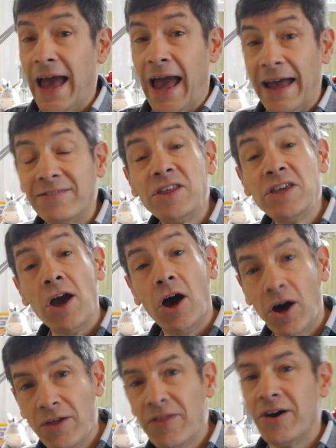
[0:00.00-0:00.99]
and the
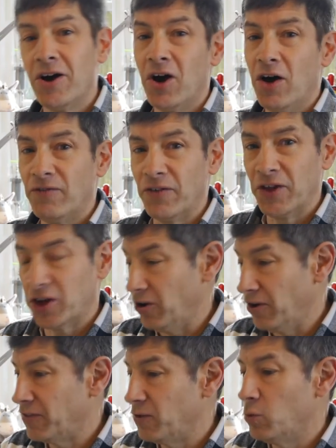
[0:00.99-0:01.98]
other half of the
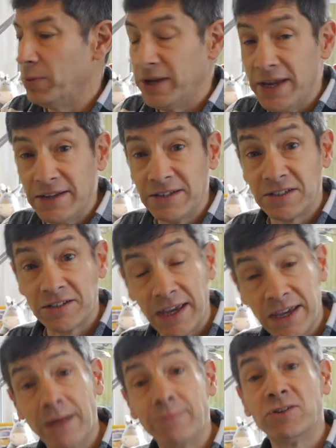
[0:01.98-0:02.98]
current that will be needed to
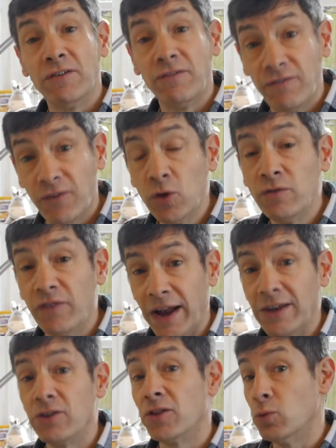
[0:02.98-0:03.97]
take it up to the full
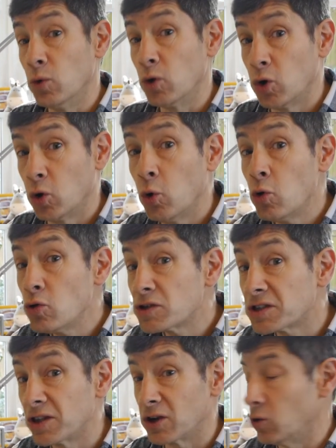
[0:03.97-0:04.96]
value that will
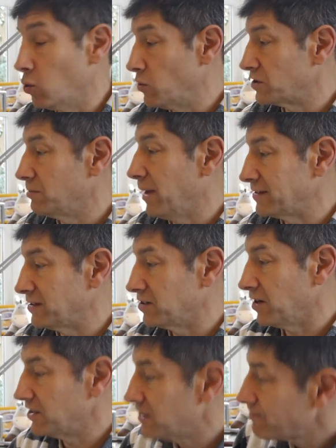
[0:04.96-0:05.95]
cause the core to
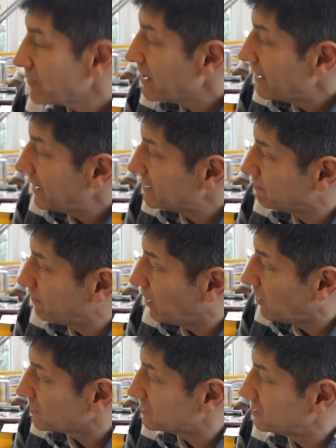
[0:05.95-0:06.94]
magnetize is
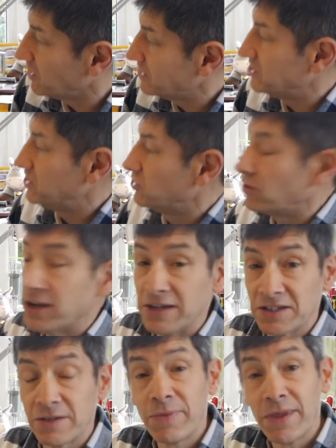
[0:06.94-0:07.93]
passed 90
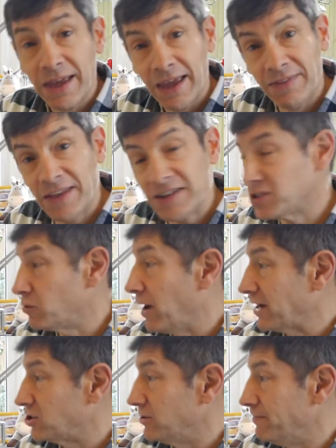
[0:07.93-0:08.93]
degrees in this
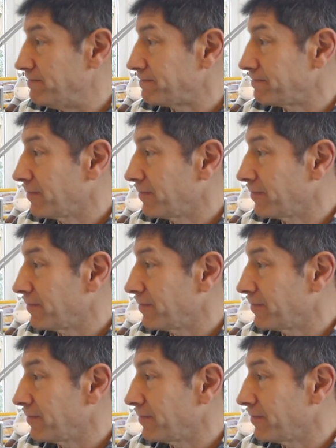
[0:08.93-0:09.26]
direction